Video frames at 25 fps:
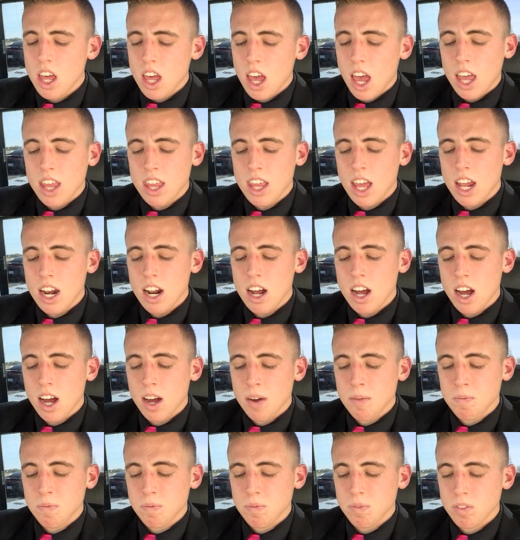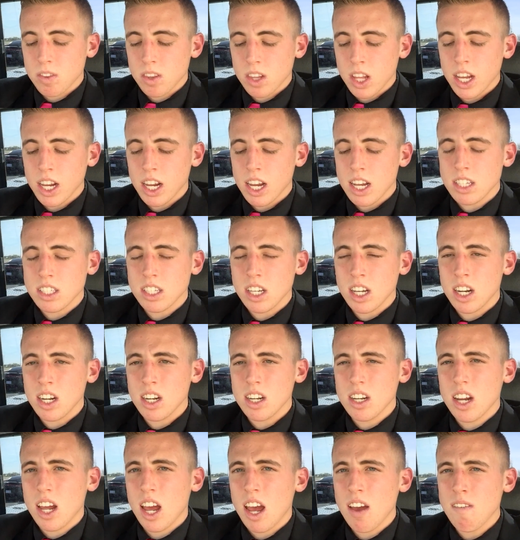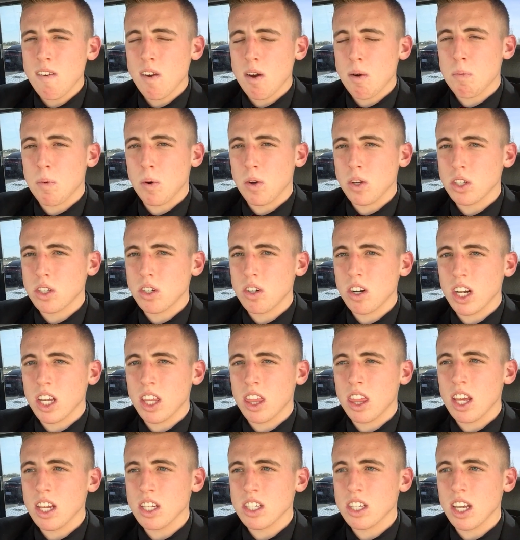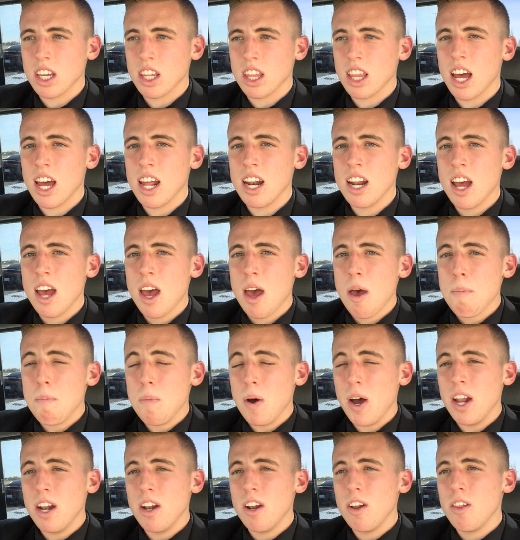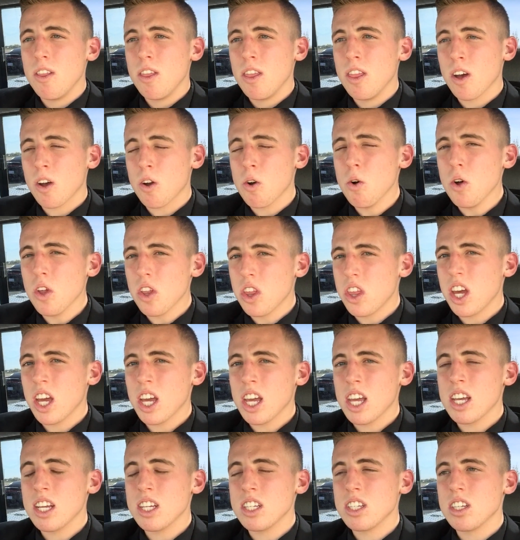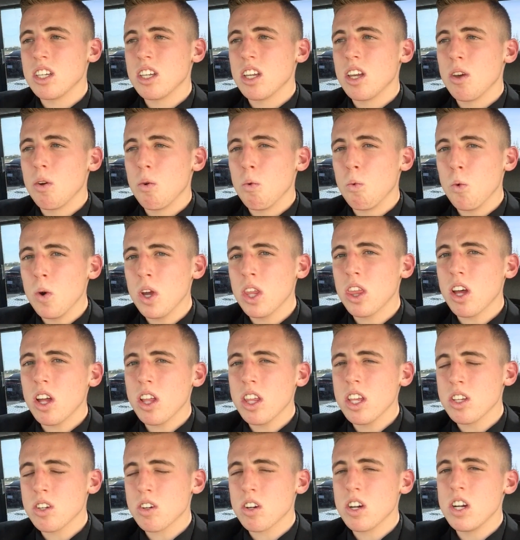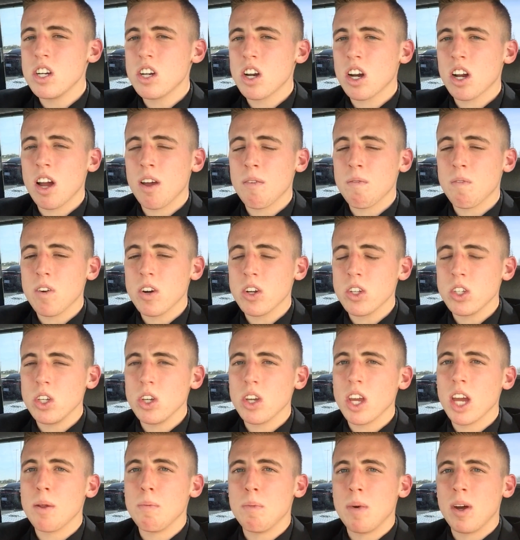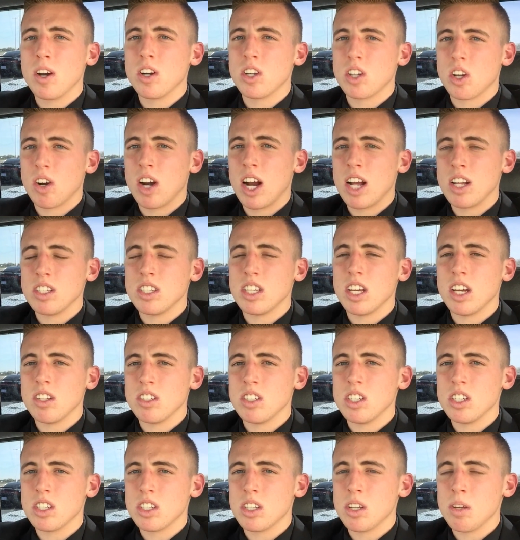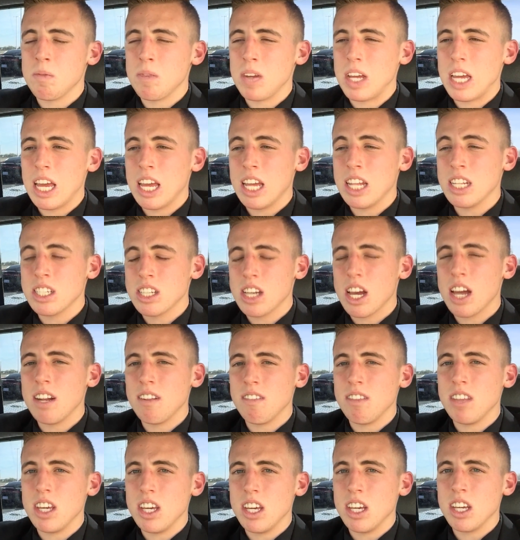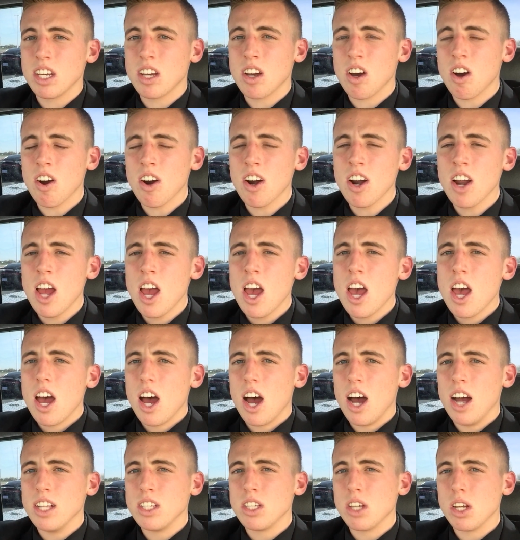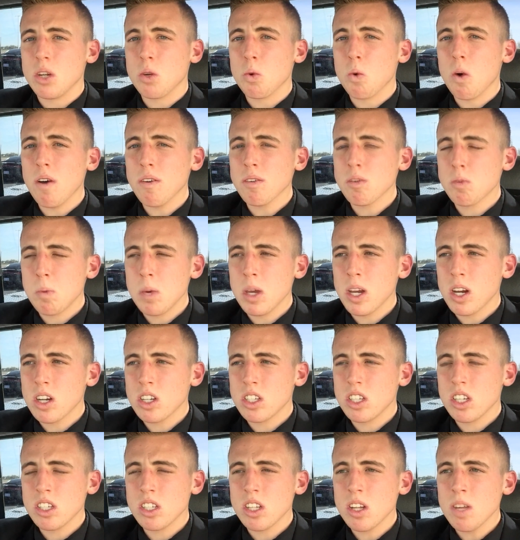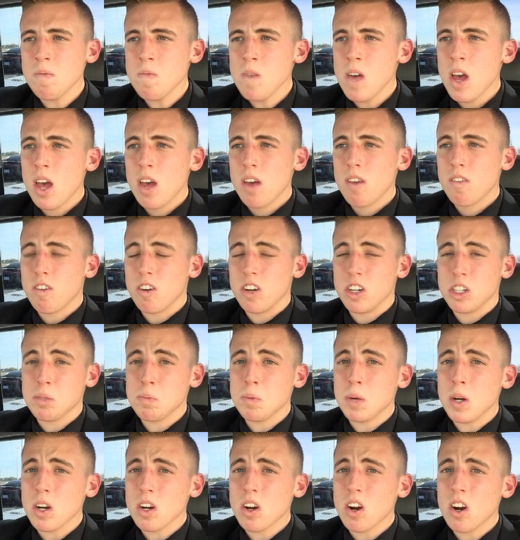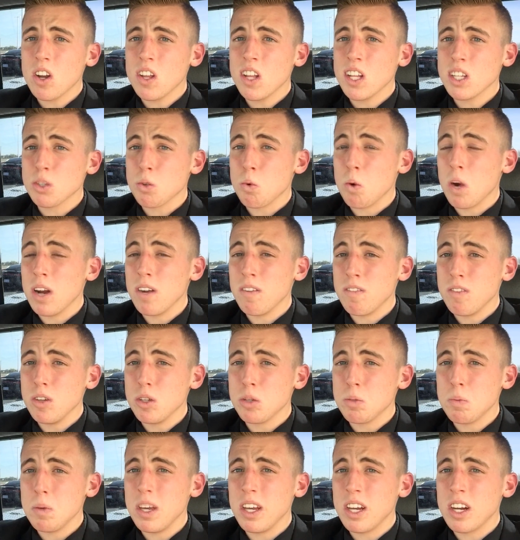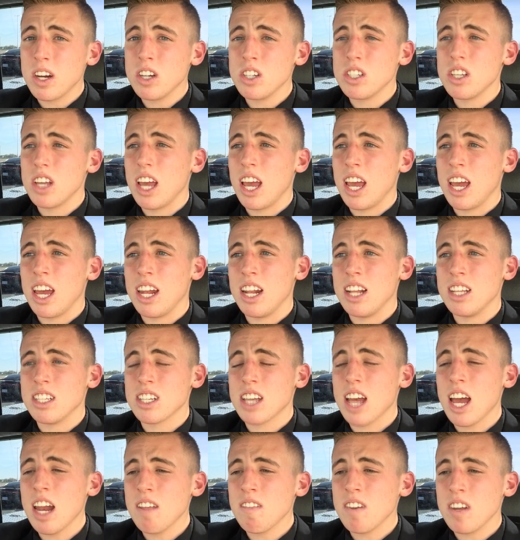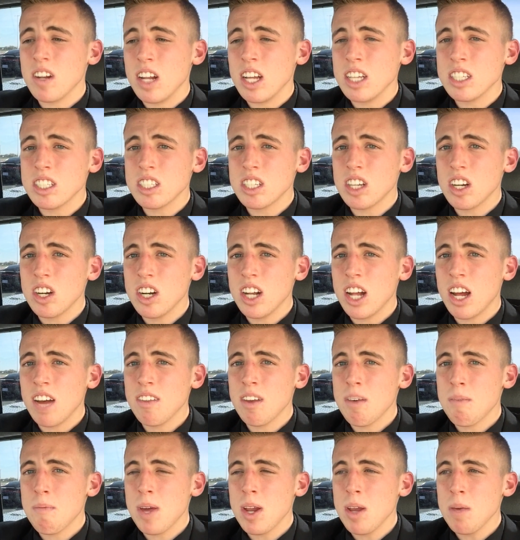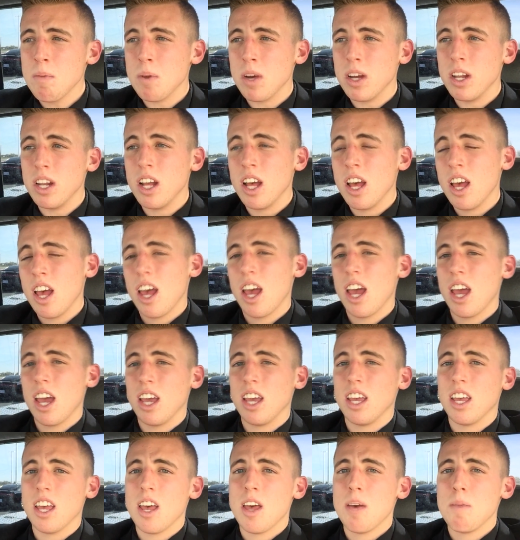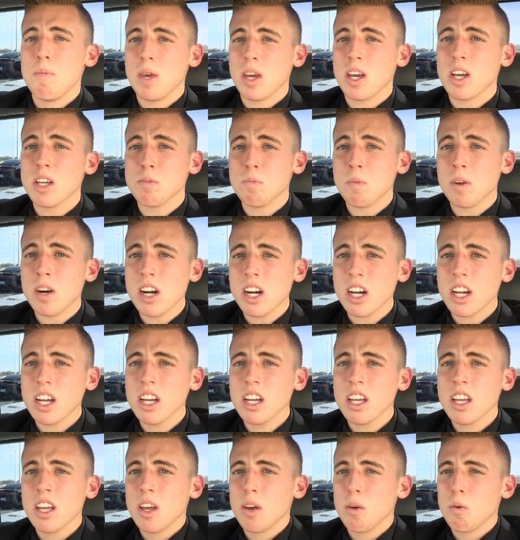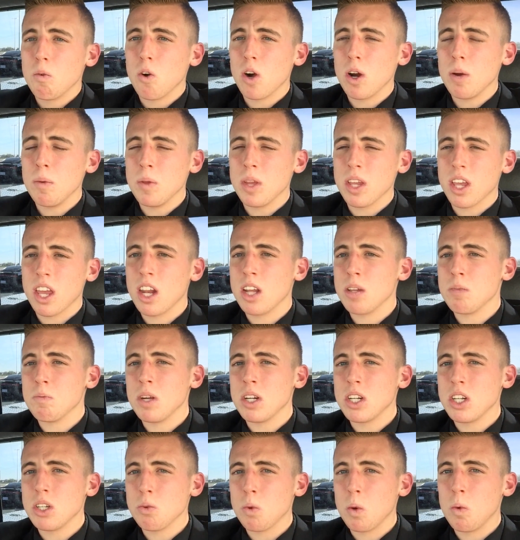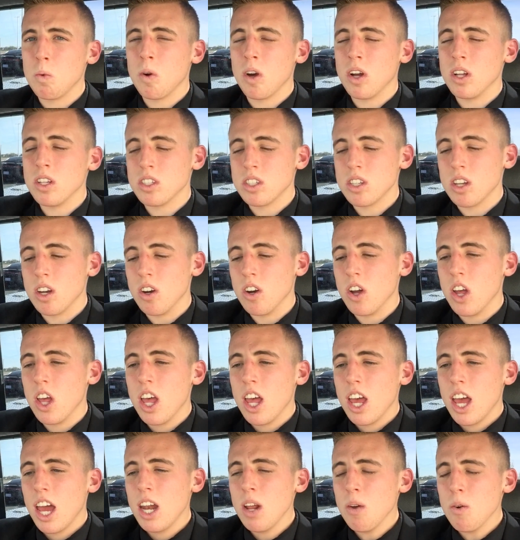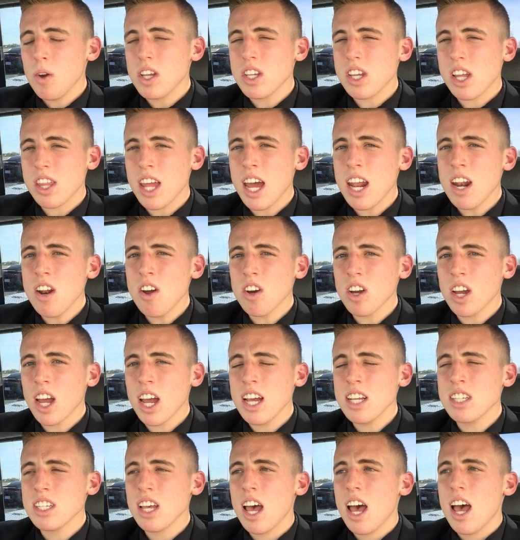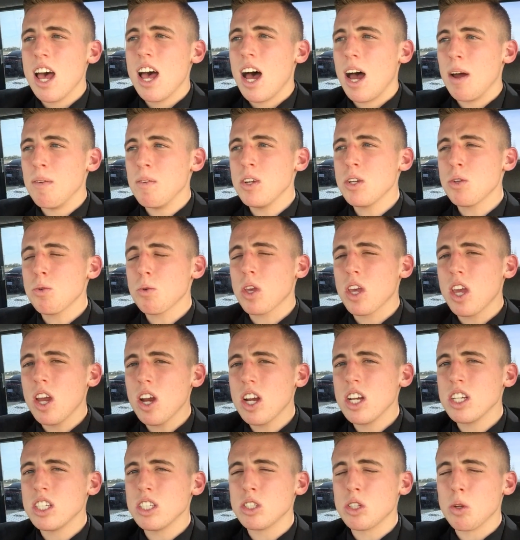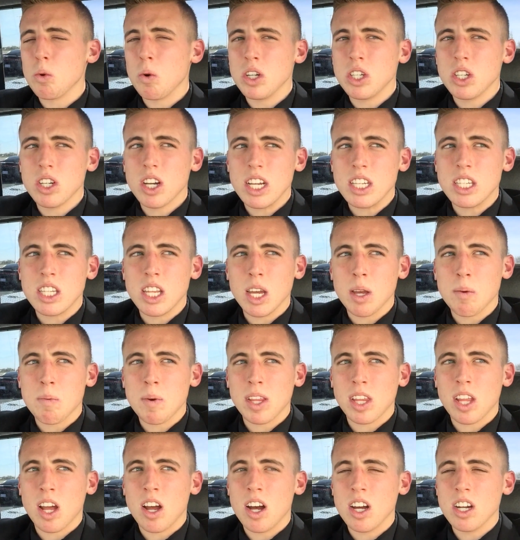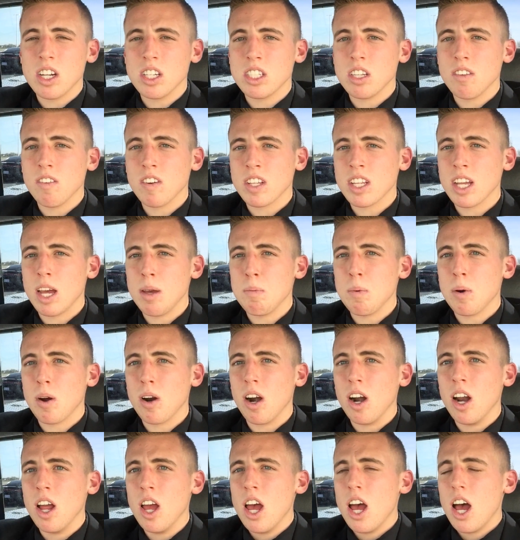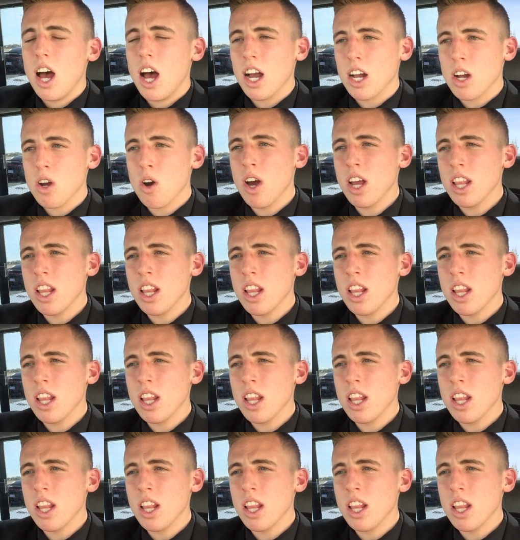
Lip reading: And then like I said, heavier bolstering and things like that. But the cool thing is, with all these creature comforts, you get a better surround sound system inside of the car. It's a 12-speaker system. For a small car, that's quite a few speakers, and it's kind of unnecessary to have that many, but hey, because America, we're able to get as much as we want. So anyways, on that note, guys, I'm just curious as to what you guys think about the Honda Civic Type R. Go